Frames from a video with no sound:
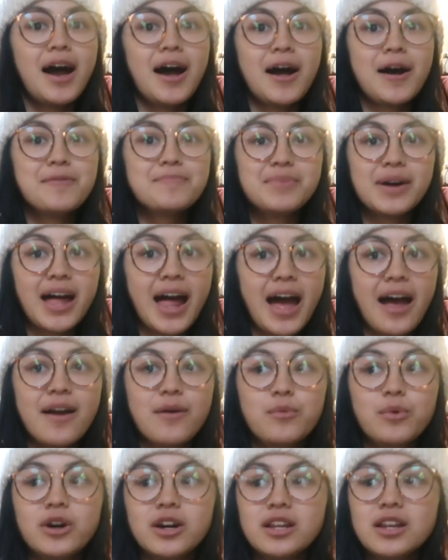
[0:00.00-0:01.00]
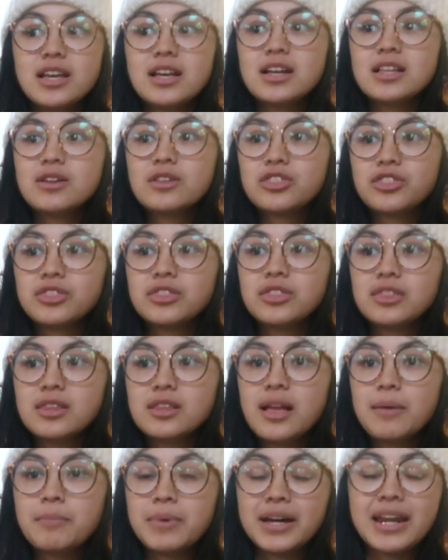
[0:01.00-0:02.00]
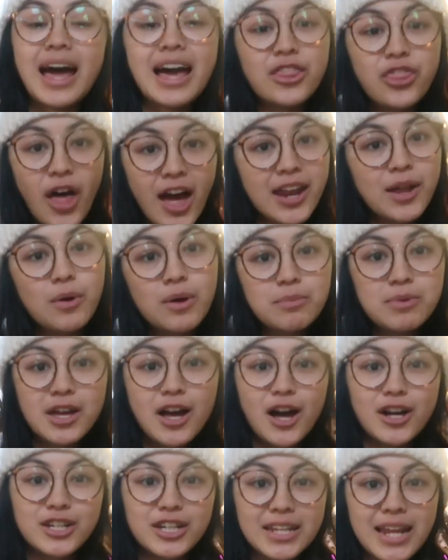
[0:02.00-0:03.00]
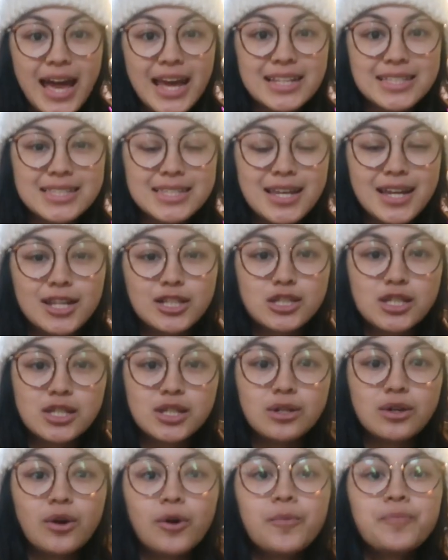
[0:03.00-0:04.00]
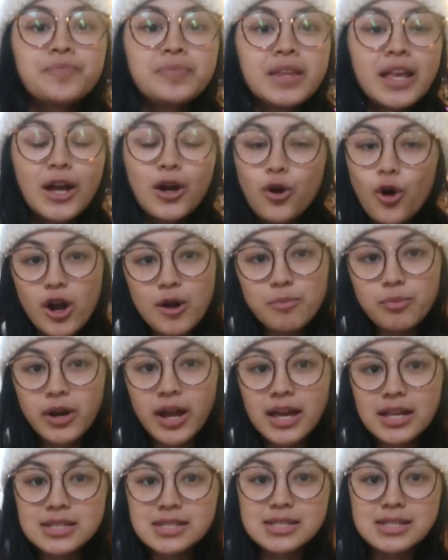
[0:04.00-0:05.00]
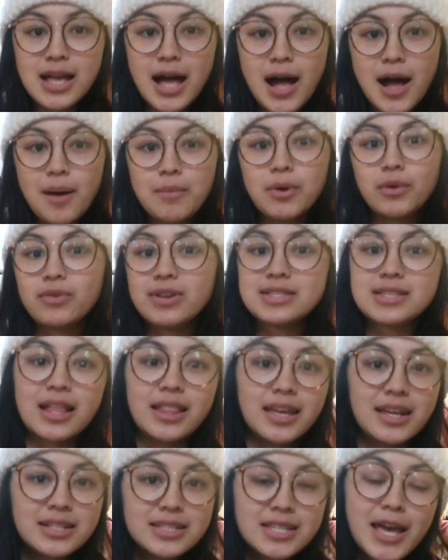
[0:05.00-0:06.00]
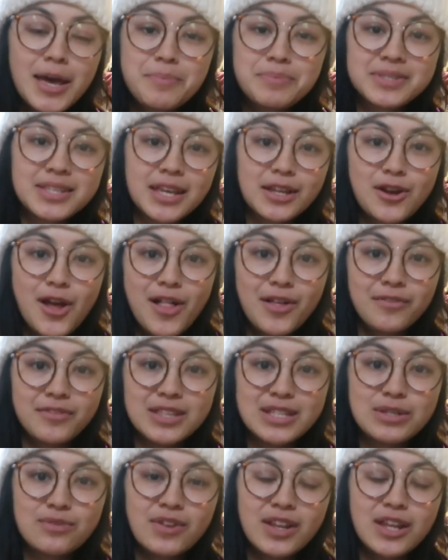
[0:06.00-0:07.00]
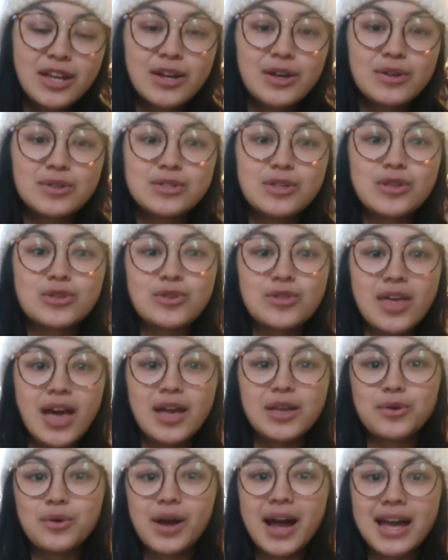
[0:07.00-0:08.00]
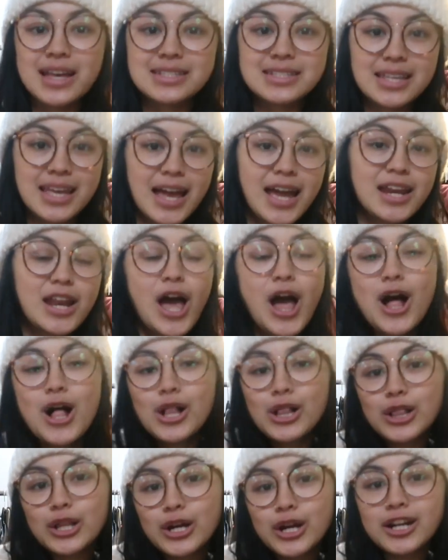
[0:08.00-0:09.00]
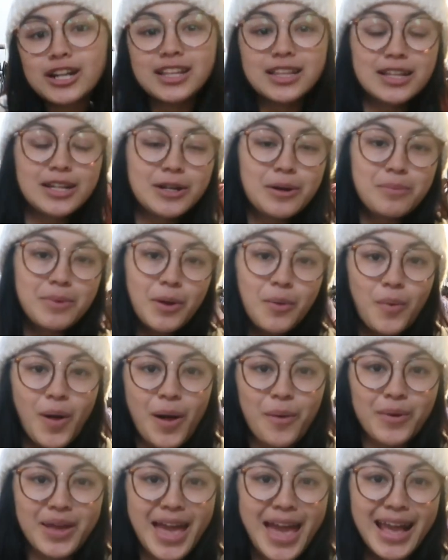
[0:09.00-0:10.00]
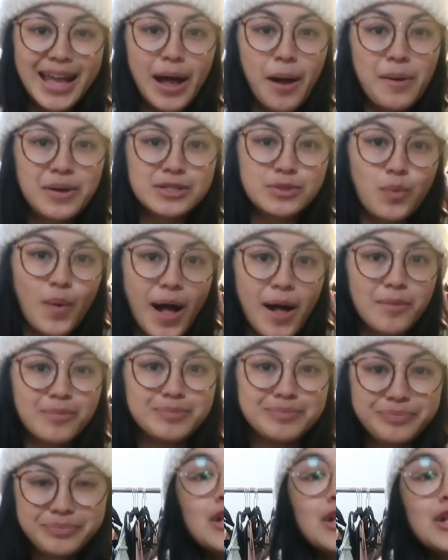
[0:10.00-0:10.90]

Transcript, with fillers: Um, but I would... But I thought it would be a good idea to incorporate some reselling tips in all of these videos so that you guys can learn a little bit while we hang out as well.